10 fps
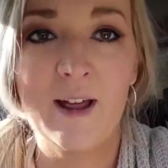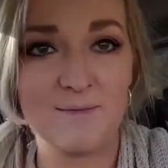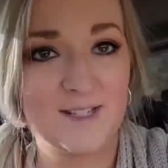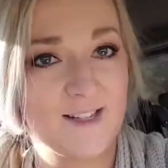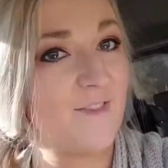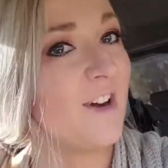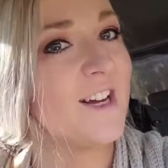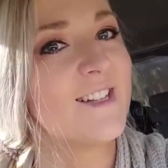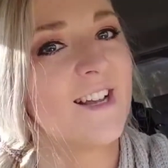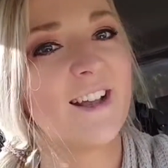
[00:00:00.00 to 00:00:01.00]
I'm
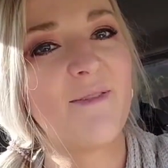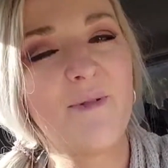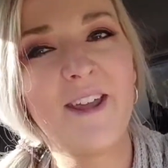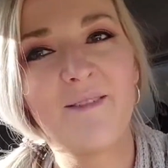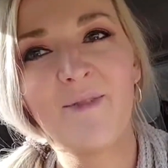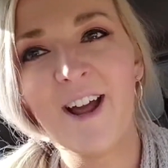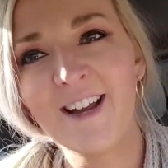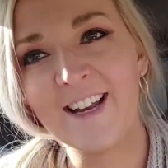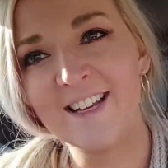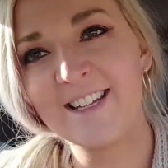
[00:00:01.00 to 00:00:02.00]
very sick of being
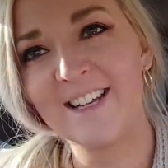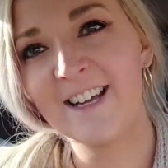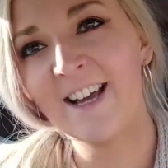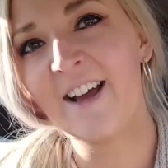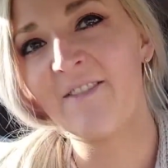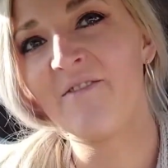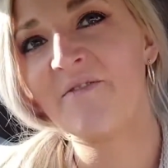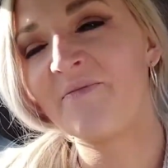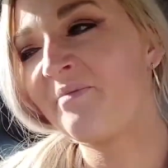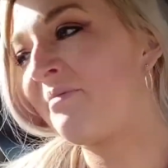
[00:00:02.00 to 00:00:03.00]
pregnant.
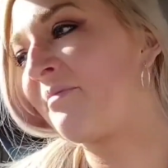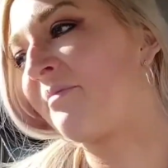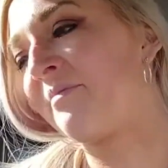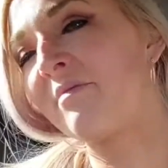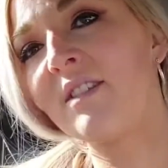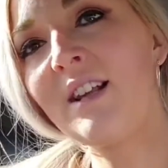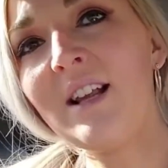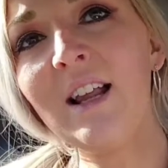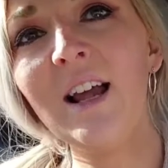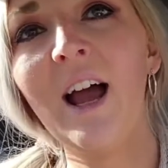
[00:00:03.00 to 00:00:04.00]

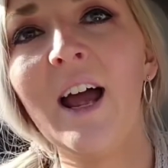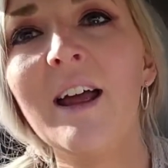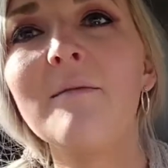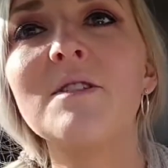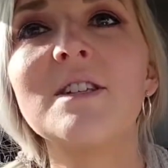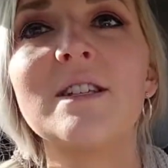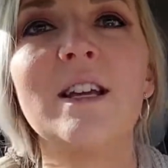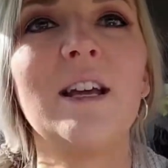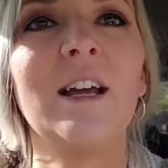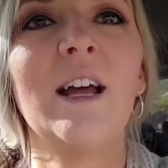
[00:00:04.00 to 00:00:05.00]
I am just,
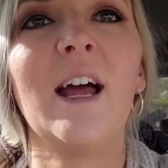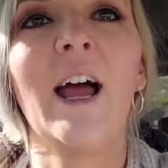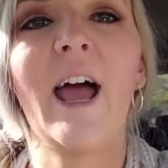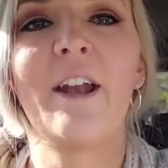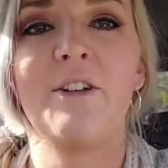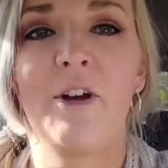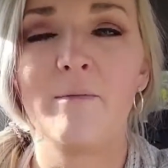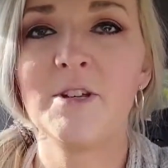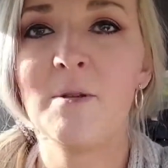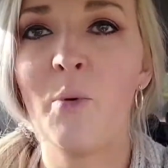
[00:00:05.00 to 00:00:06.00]
I don't know. I'm
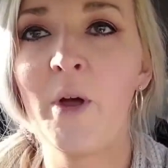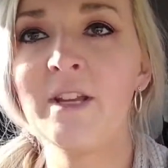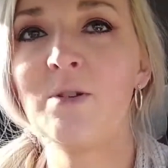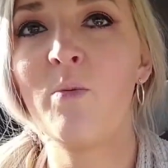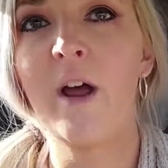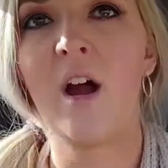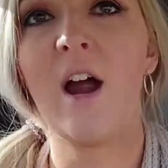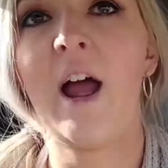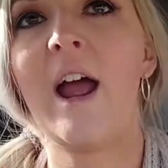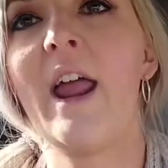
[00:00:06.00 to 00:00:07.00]
to the point to where
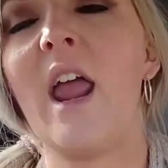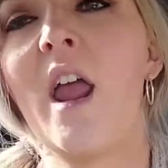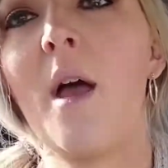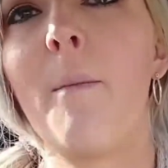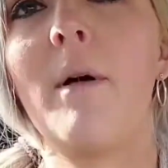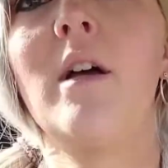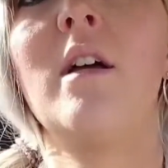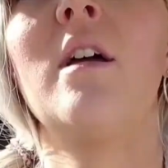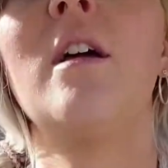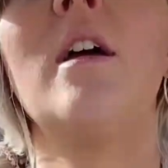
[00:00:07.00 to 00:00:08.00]
I am
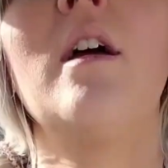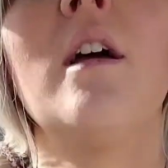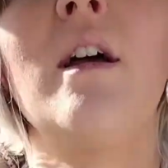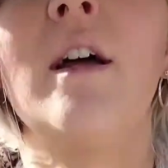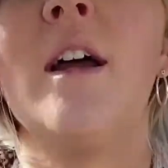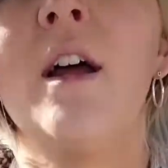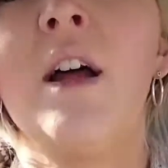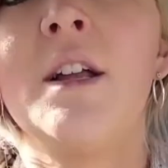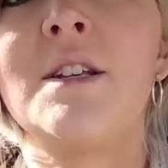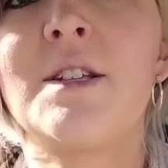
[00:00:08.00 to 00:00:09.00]

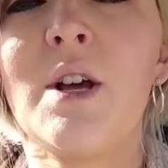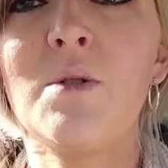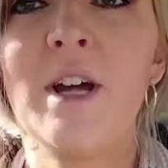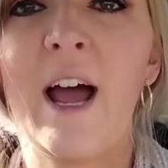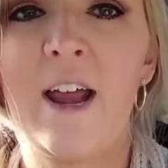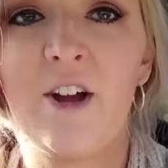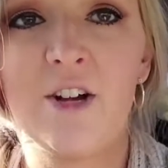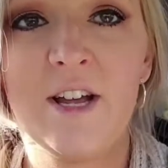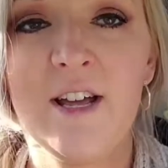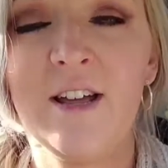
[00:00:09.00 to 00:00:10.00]
so
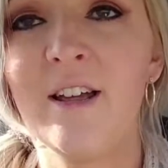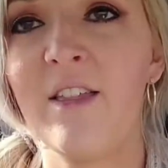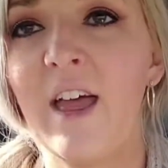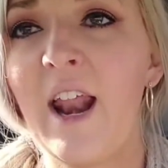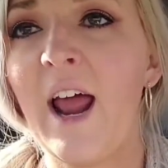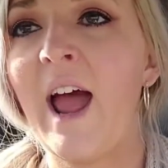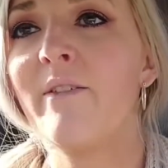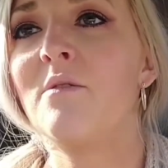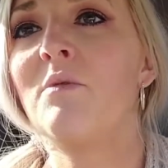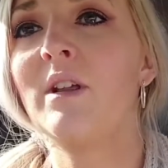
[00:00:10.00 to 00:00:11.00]
tired that I
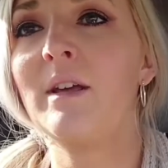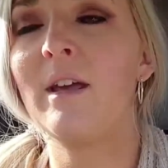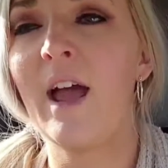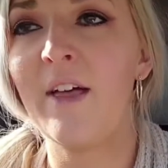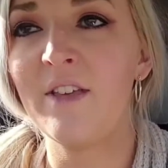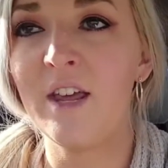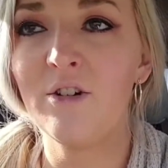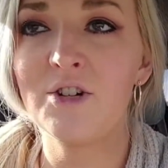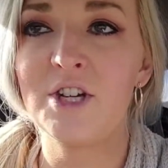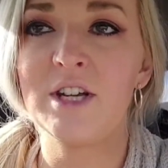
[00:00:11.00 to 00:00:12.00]
haven't really had the
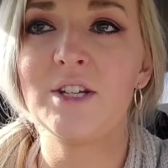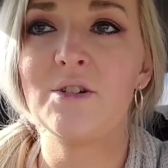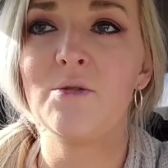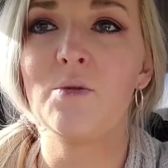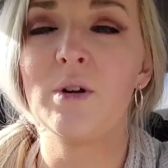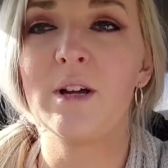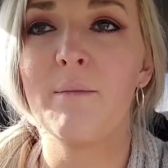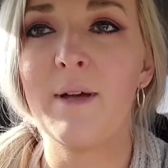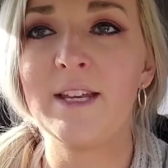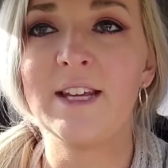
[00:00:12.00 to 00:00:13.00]
energy to
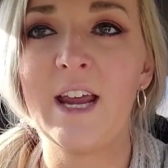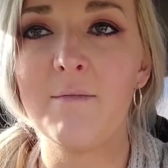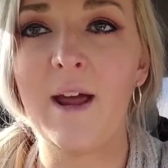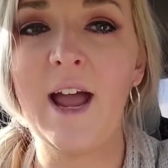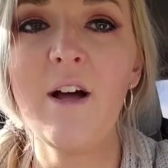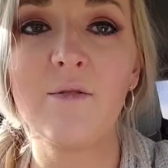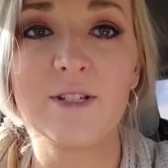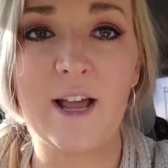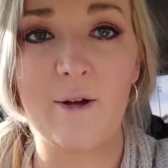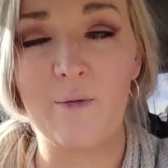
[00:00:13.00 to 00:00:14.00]
maintain my
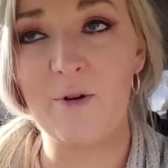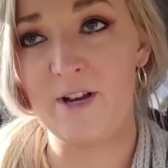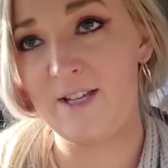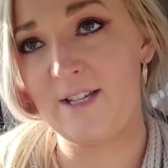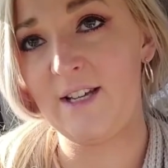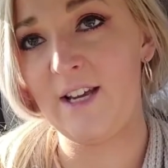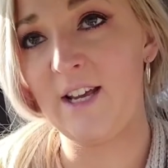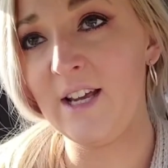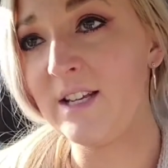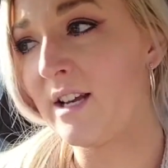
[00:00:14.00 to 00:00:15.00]
house how I want
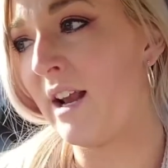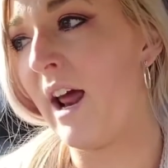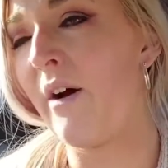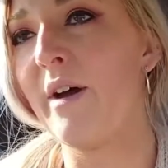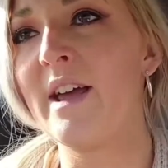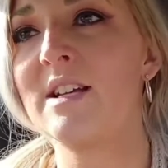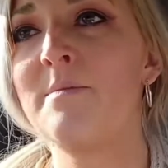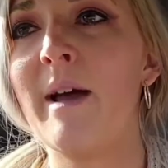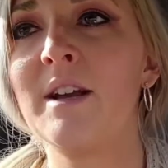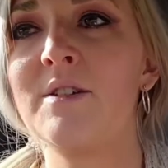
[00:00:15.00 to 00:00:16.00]
it and how I
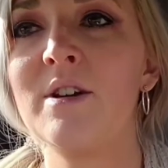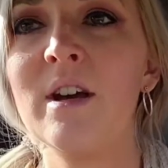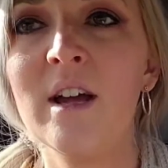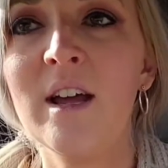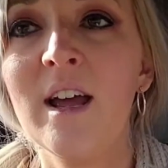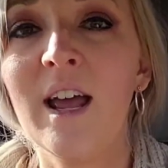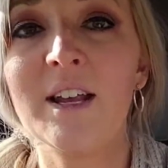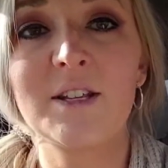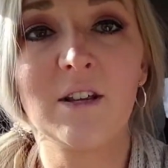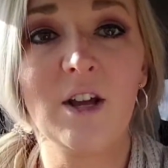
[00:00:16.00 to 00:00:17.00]
expect
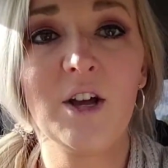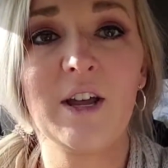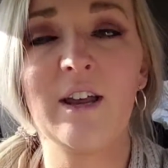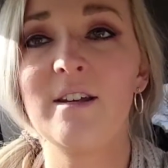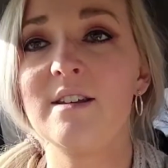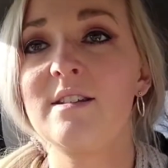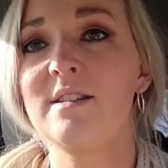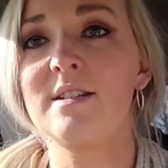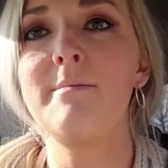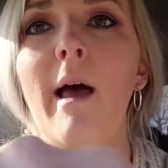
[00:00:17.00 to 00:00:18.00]
it to look and
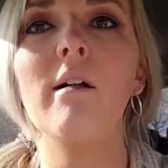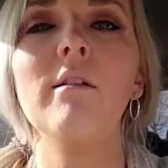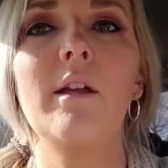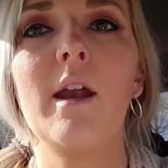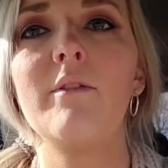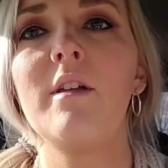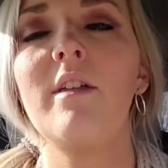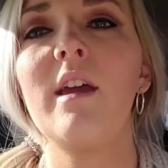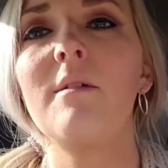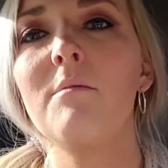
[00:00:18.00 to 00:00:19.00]
smell and
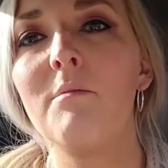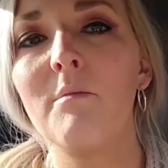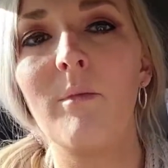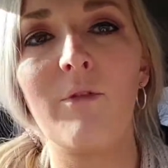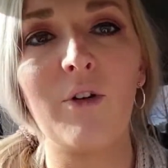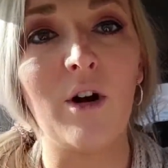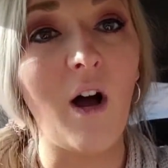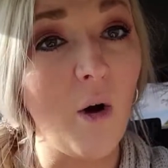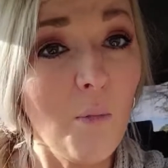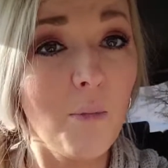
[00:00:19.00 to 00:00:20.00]
everything for a
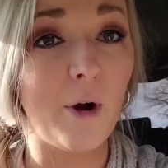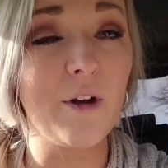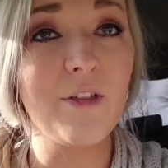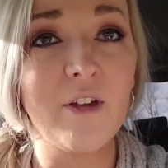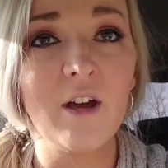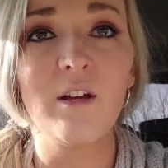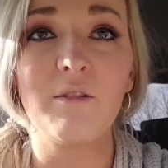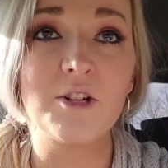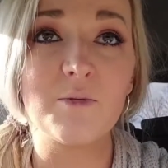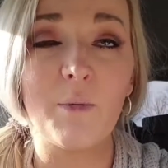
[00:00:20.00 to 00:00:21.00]
home birth,
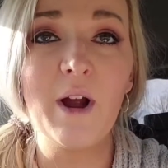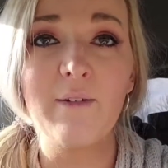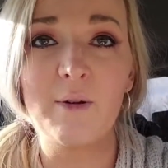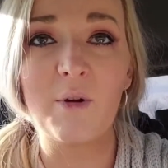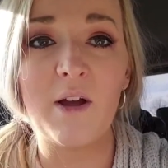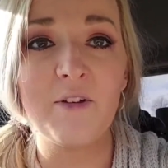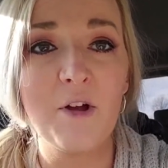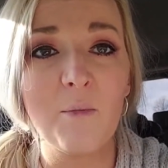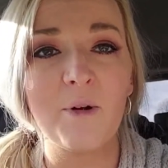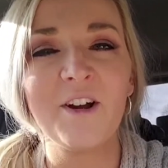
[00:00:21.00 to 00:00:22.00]
which is what we're having. We're having a
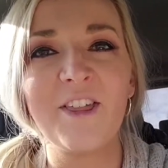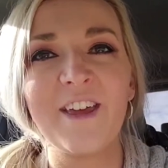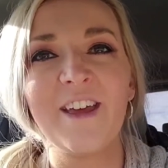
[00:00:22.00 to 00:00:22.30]
home birth.